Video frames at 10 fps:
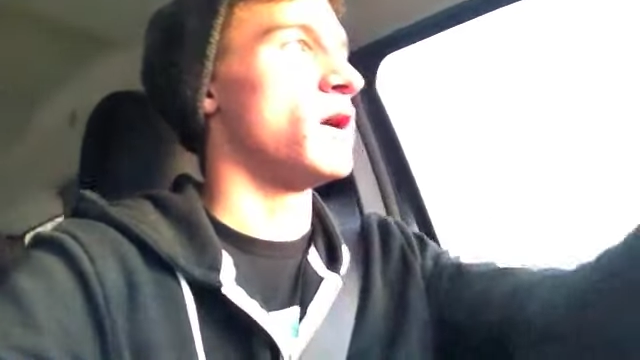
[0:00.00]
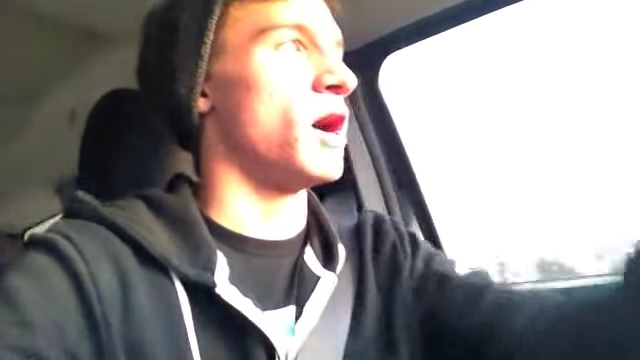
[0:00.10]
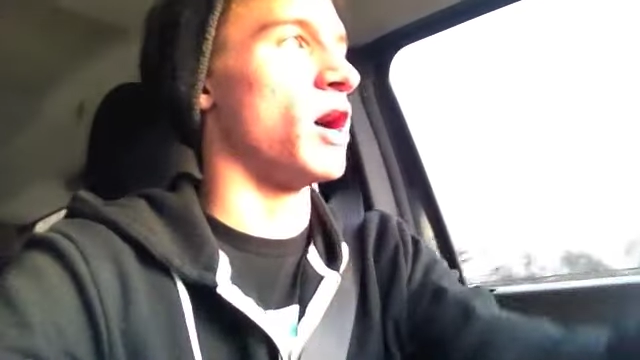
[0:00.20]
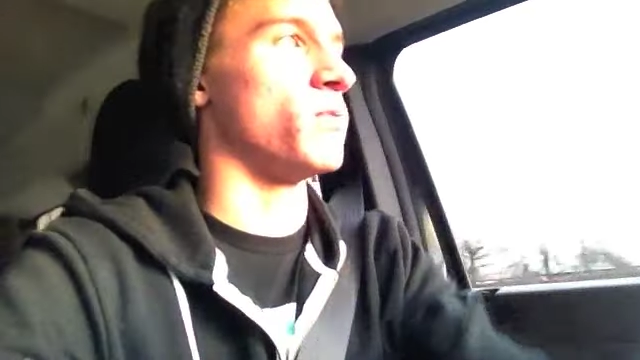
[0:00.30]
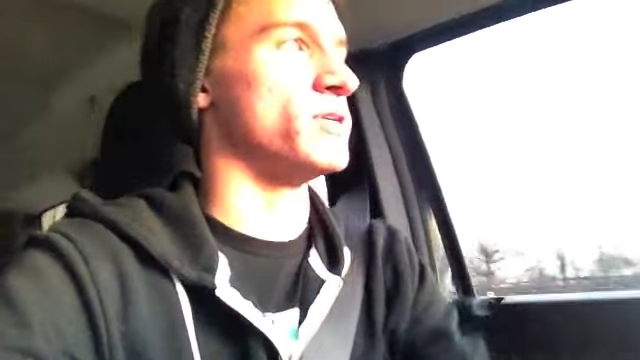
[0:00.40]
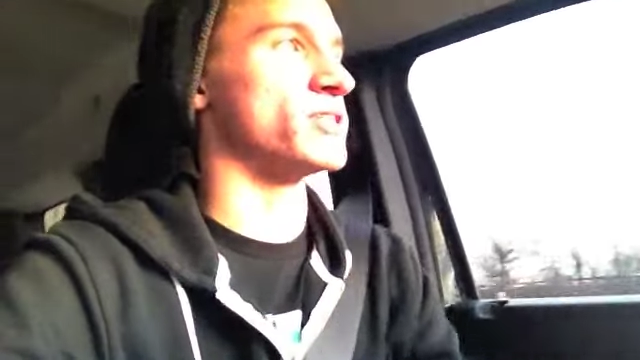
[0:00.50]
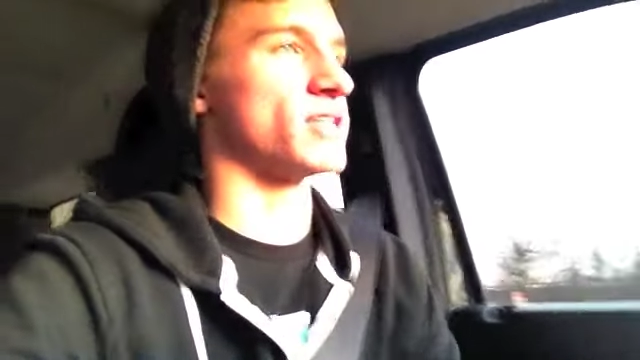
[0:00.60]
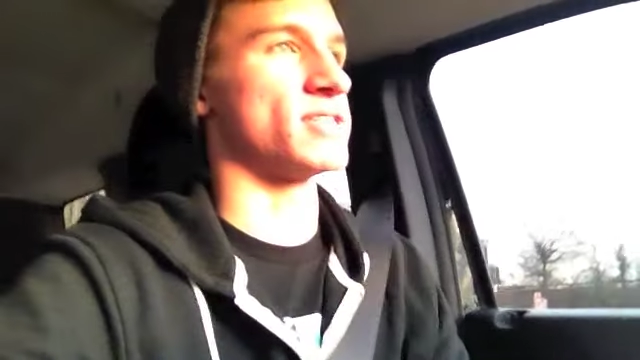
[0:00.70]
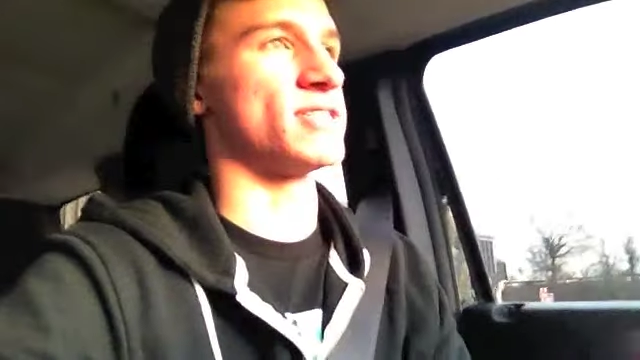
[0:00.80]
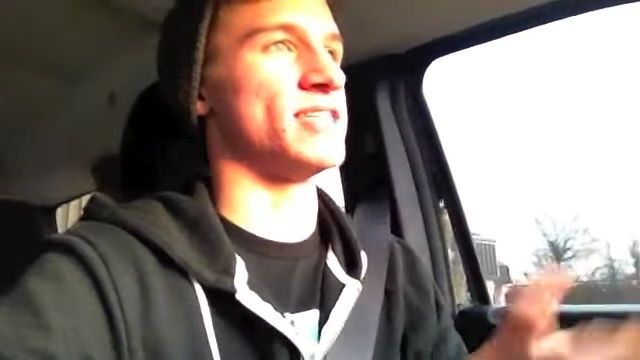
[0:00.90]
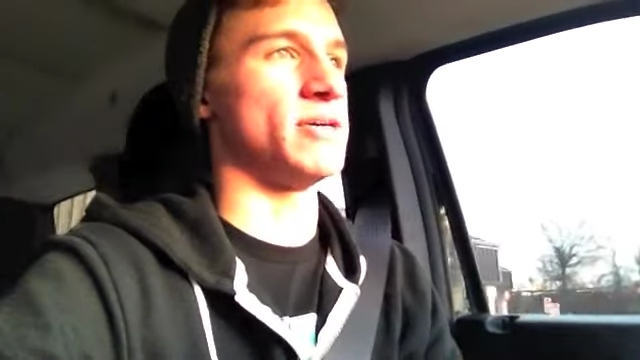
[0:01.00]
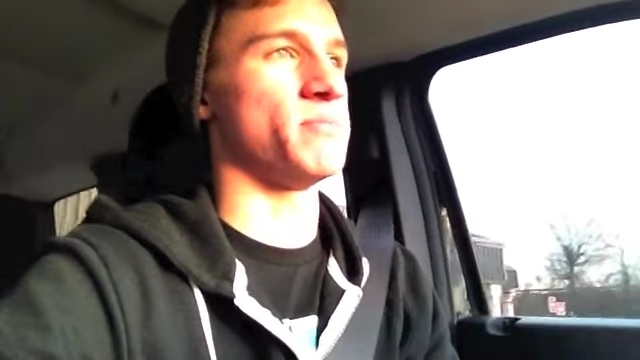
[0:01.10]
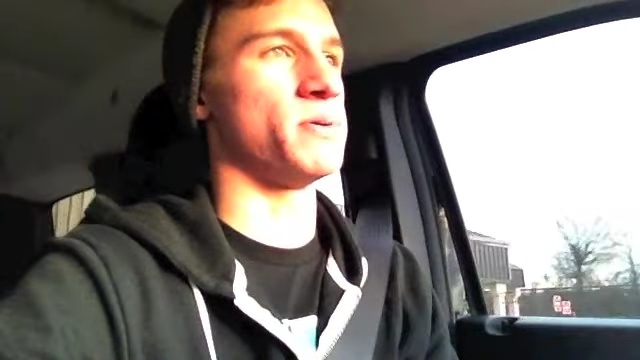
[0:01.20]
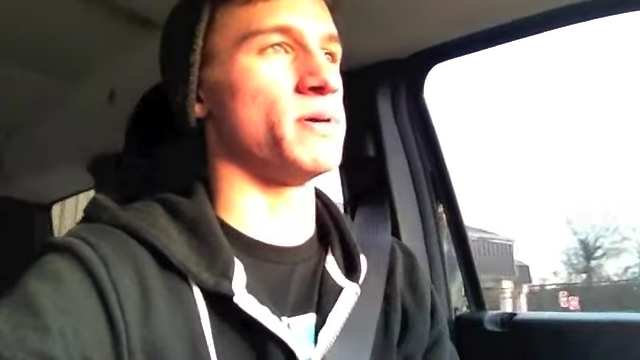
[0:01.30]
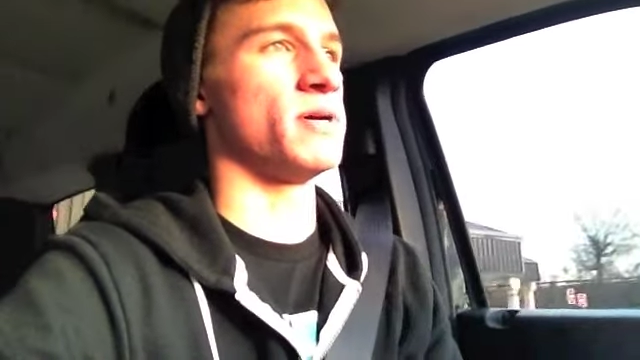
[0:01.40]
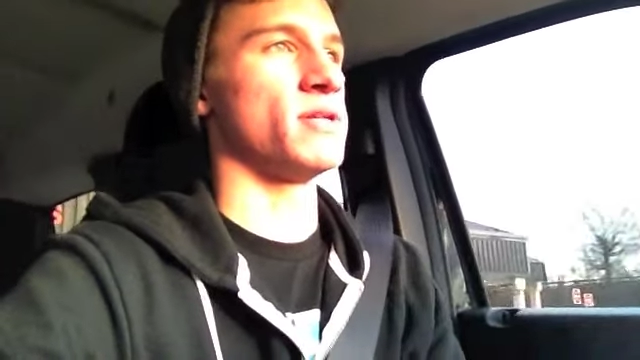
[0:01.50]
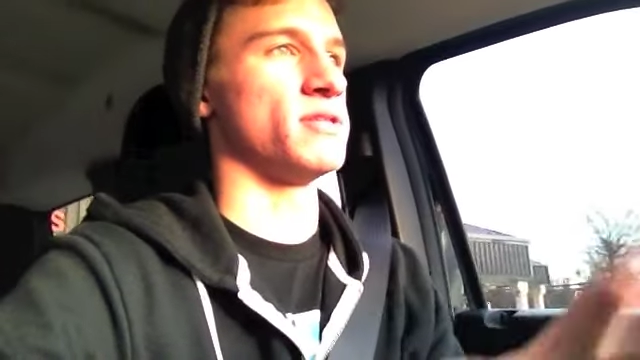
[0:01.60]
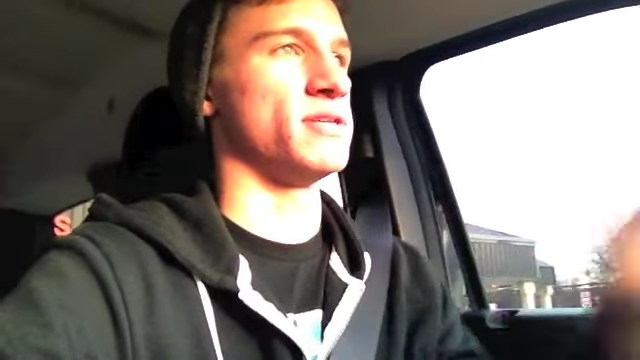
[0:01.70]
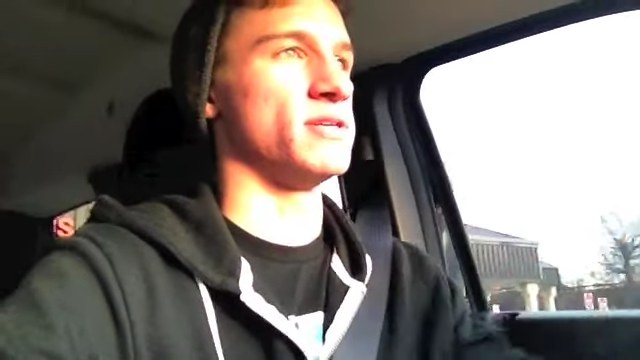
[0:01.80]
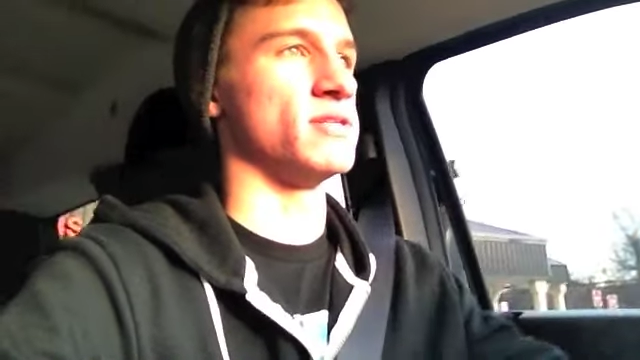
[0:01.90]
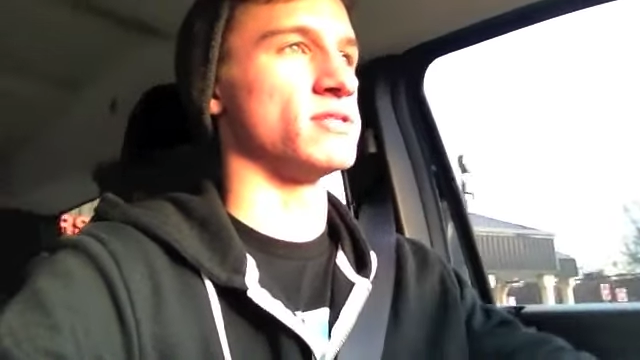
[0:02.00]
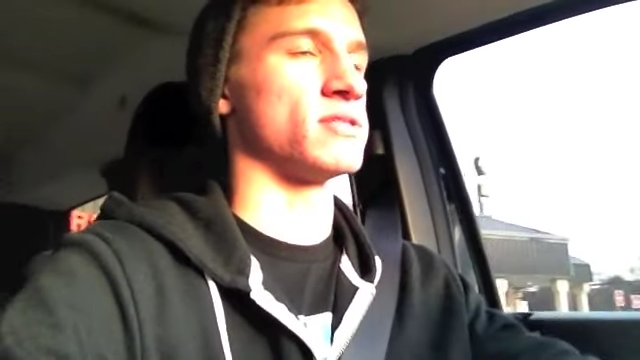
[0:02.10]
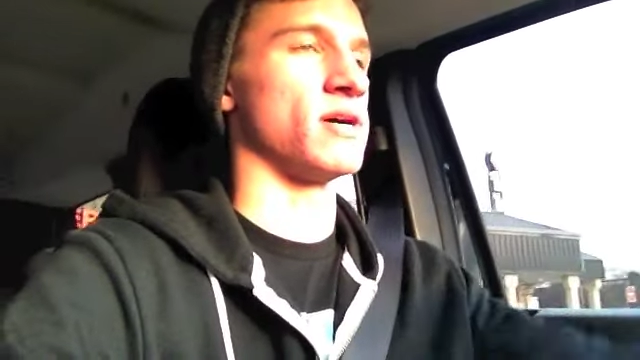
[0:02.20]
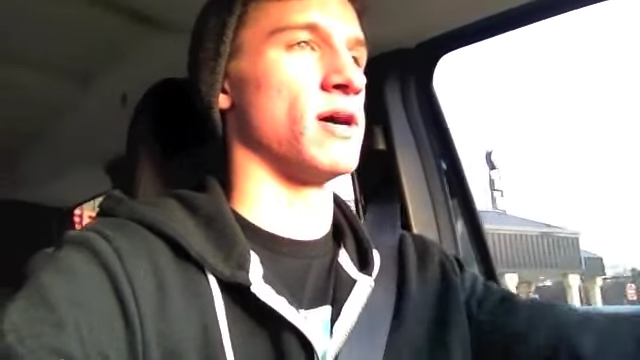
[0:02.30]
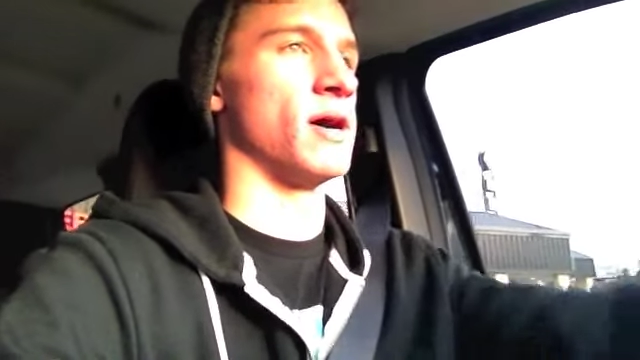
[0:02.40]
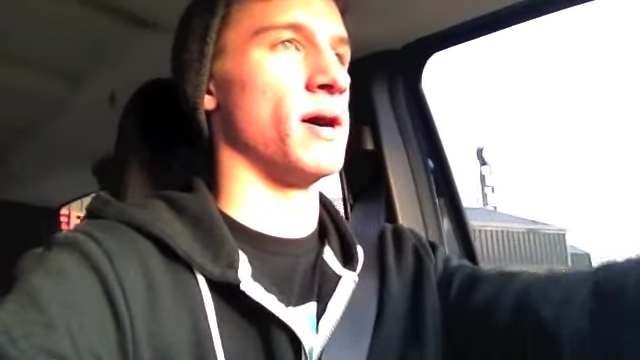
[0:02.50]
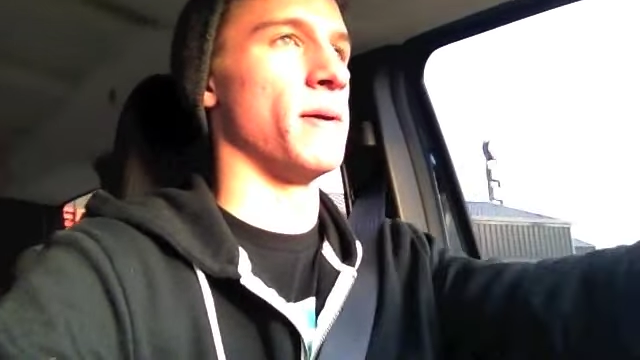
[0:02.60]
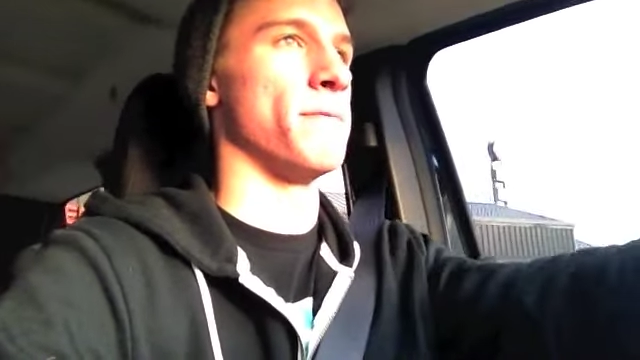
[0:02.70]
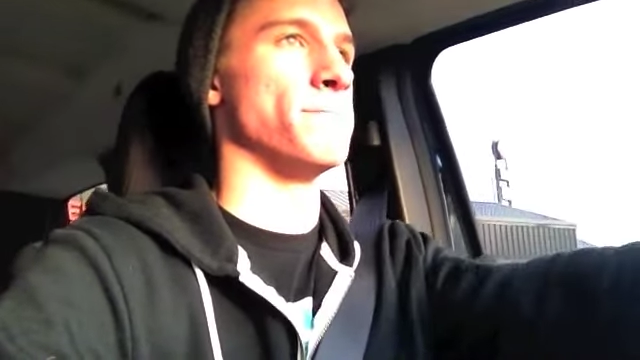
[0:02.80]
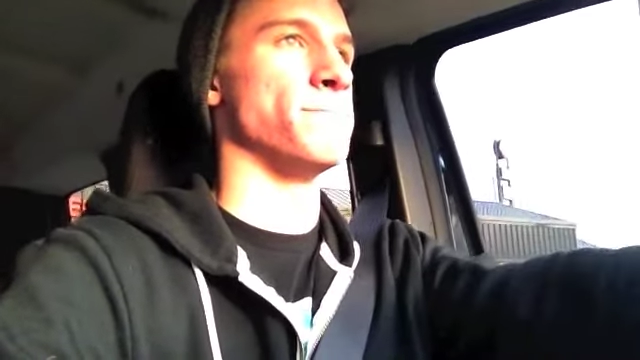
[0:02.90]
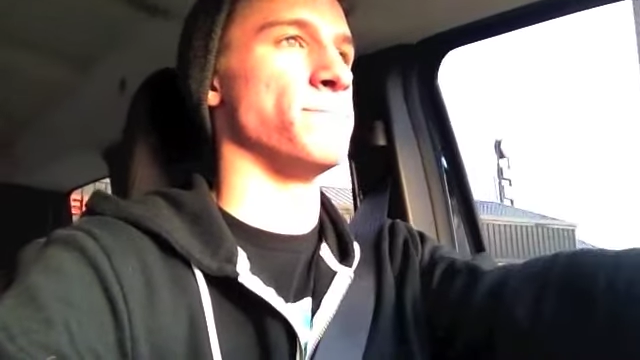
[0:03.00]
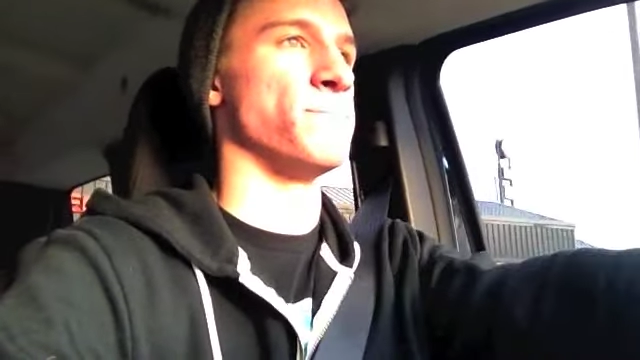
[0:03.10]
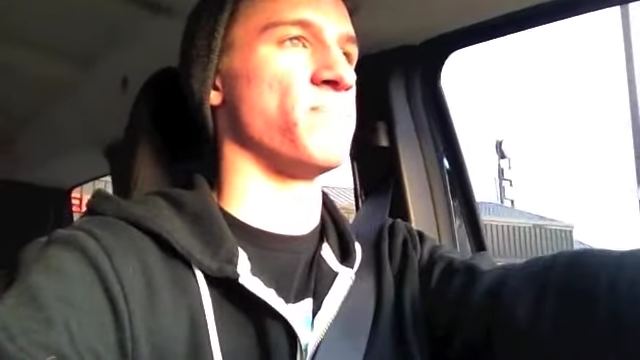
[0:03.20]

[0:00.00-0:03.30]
uh, we just like to keep these um,